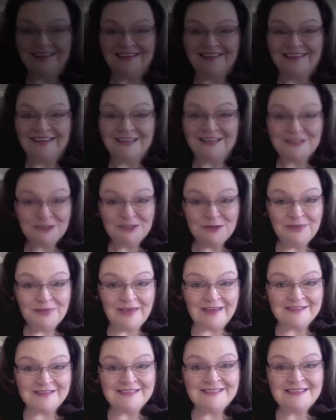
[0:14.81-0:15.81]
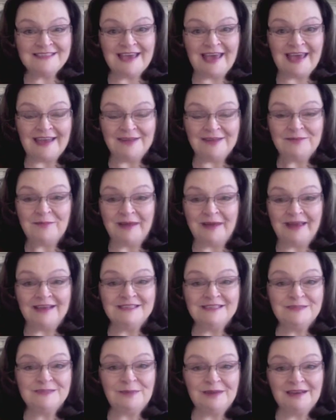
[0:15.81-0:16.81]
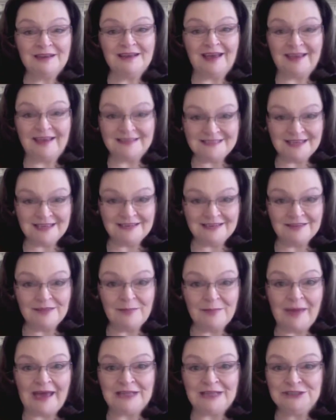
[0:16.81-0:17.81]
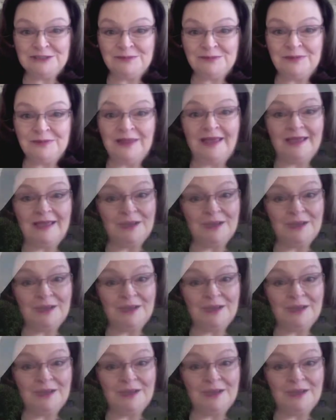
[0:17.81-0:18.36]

In 2010, my husband and I attended the Passion Play in